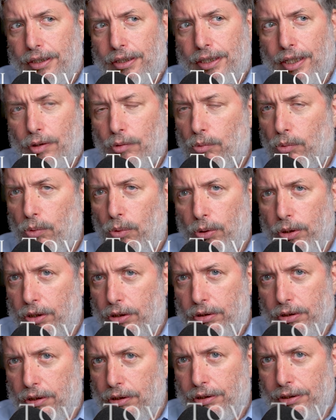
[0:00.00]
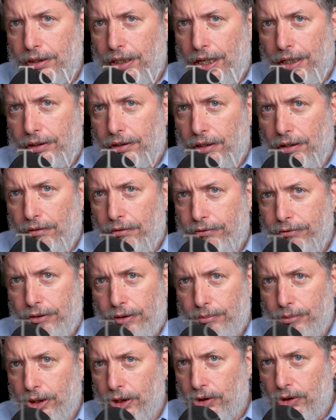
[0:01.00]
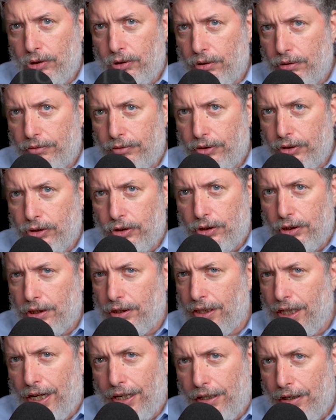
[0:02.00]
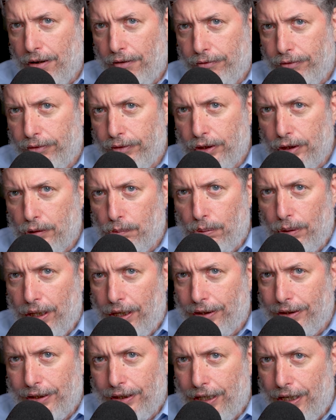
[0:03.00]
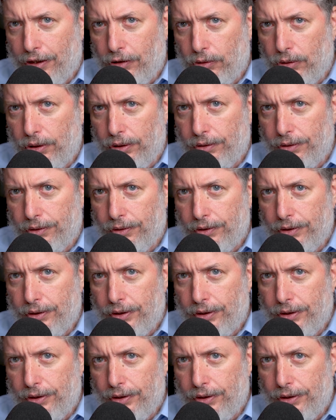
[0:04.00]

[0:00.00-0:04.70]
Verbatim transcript: that water does not come from this universe, does not come from this planet at all.